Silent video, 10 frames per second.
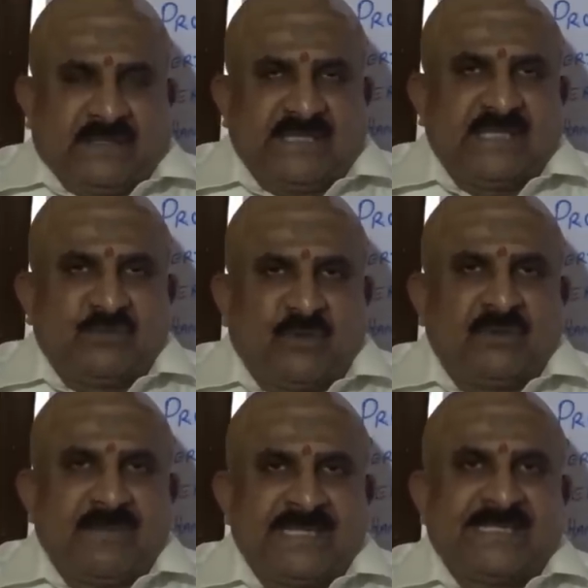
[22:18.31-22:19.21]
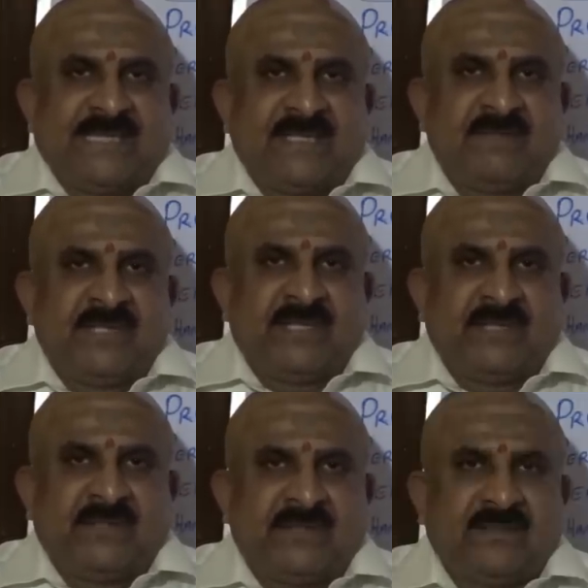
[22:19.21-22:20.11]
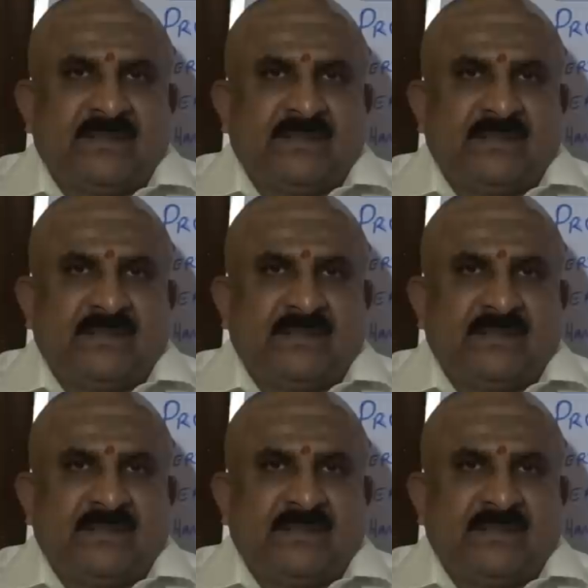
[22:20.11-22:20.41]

This is what my statement is.